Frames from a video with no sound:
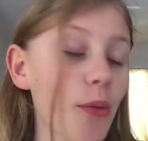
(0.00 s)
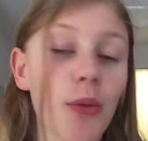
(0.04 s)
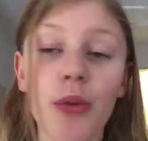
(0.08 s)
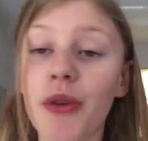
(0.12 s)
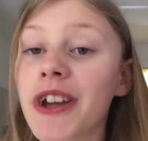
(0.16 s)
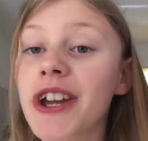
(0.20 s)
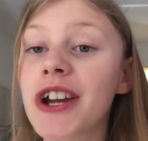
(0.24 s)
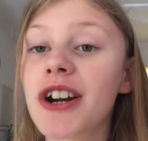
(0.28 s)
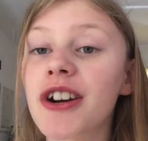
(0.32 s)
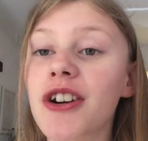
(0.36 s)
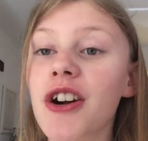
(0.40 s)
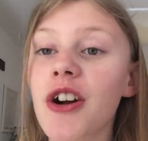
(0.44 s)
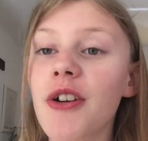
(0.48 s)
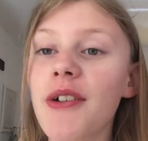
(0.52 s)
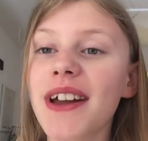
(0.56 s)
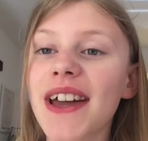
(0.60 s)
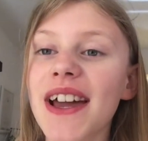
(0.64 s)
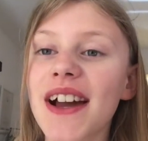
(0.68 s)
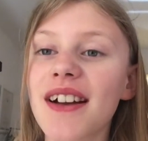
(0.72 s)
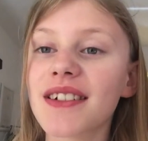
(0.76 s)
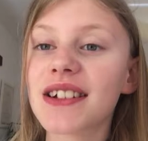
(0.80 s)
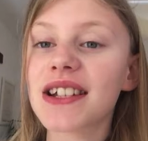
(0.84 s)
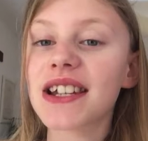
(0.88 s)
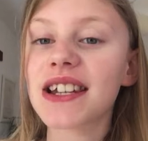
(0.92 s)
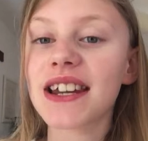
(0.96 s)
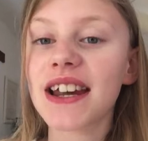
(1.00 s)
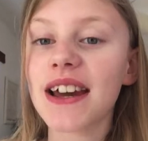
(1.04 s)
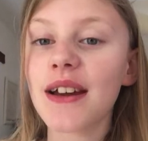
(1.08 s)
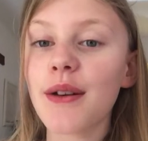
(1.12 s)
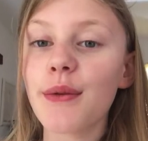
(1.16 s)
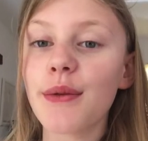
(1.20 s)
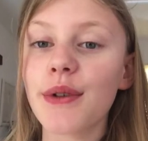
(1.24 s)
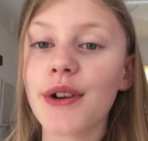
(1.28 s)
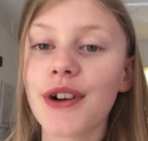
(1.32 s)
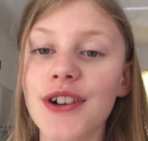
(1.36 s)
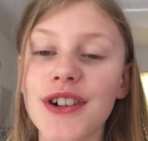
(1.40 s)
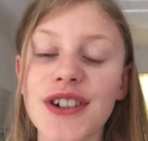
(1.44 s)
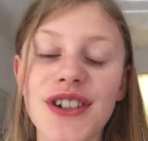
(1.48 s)
We are going out today,
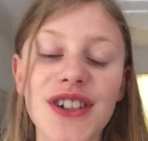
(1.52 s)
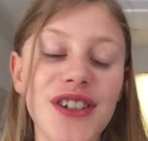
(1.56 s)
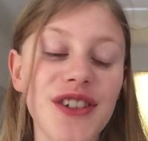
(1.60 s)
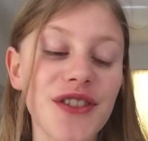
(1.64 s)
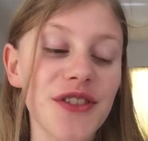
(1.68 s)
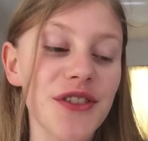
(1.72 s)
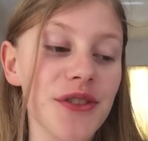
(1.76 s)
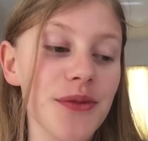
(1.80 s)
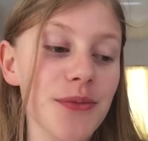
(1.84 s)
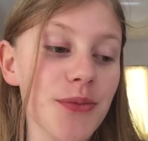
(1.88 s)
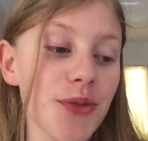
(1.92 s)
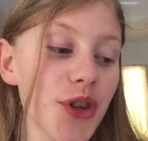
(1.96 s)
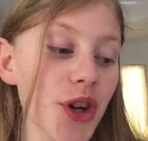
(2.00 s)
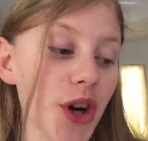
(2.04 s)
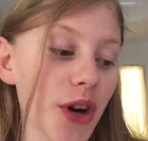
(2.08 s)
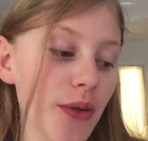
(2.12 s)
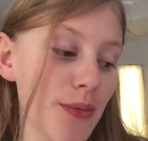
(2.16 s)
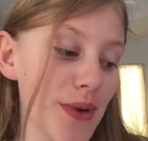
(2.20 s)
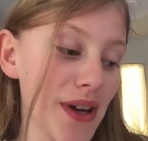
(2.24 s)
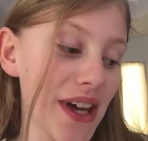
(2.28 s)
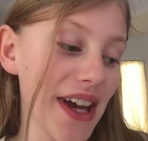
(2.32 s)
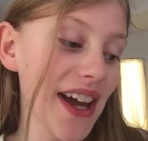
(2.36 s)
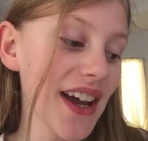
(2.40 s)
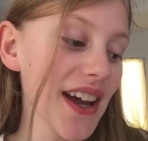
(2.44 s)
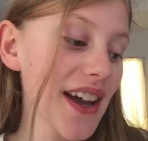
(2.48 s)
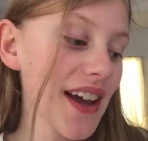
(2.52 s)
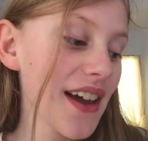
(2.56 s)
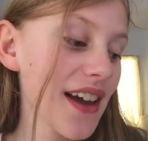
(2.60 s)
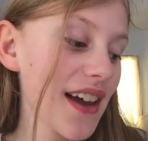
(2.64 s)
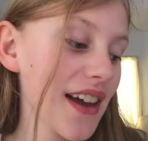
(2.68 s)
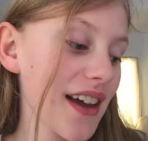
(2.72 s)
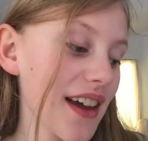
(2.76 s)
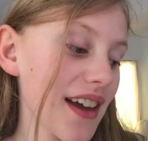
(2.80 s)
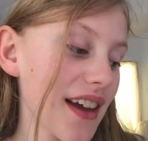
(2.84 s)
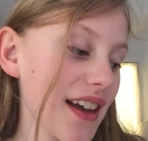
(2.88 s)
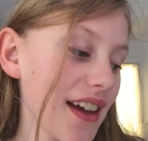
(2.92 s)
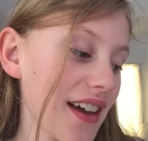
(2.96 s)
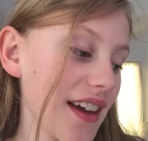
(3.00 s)
we're going to do some shopping.
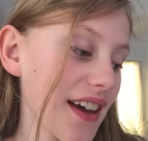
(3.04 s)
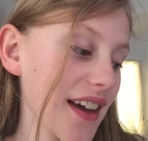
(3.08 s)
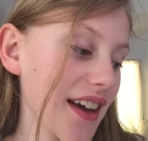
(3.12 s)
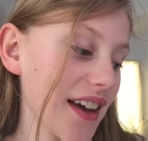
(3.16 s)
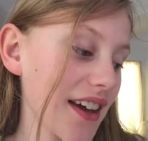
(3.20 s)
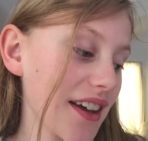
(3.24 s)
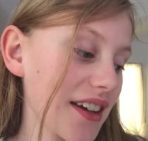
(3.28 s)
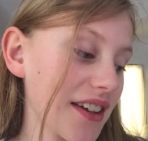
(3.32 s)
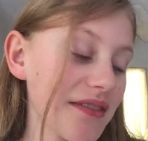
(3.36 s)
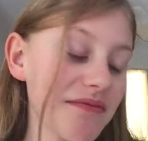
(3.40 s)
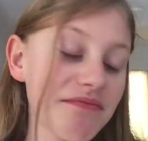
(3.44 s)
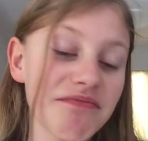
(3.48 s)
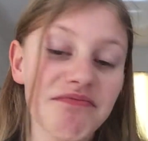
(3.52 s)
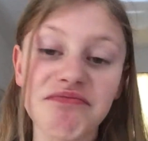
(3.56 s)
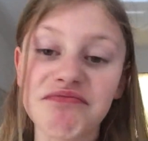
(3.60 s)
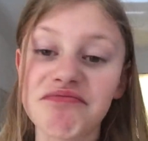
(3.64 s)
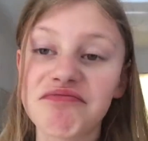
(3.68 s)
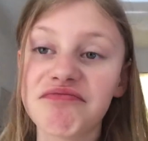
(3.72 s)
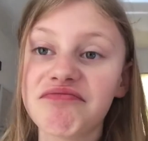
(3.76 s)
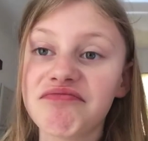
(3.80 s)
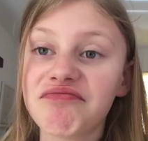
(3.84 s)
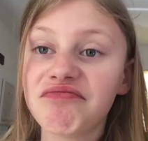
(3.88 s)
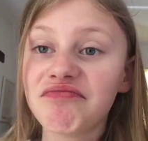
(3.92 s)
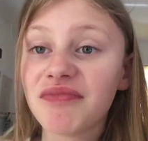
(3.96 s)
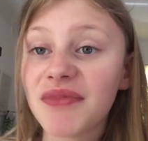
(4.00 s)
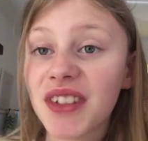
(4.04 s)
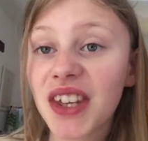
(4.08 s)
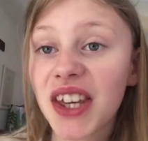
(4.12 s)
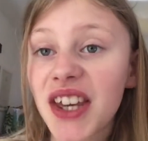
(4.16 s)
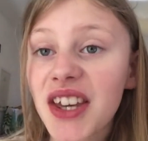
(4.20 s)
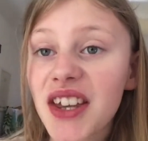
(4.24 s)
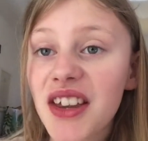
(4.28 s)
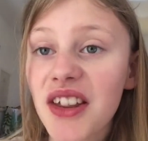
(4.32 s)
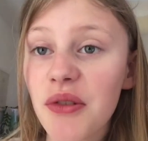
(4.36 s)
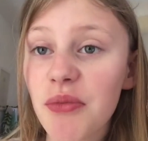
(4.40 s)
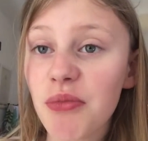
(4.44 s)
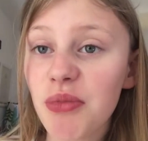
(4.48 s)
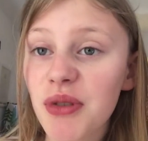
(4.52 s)
Yeah,
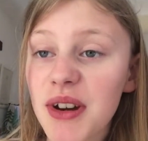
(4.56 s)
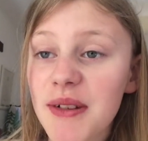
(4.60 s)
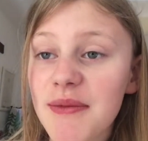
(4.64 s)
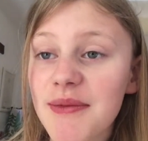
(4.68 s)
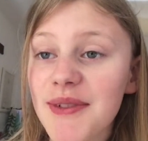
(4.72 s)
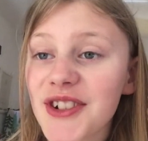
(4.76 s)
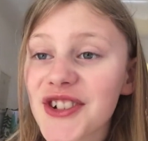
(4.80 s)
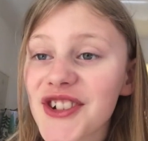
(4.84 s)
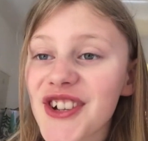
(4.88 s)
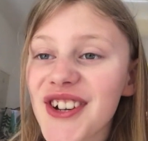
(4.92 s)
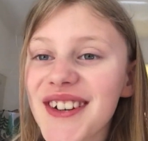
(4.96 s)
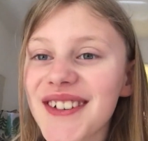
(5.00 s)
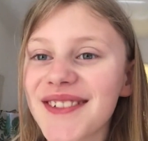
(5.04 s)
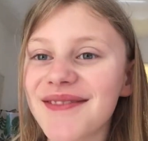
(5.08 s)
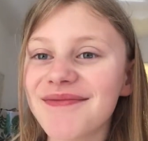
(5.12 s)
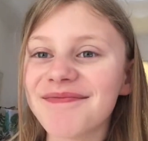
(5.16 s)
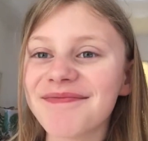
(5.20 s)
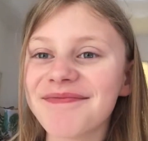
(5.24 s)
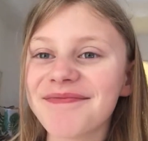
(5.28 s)
that's pretty much it.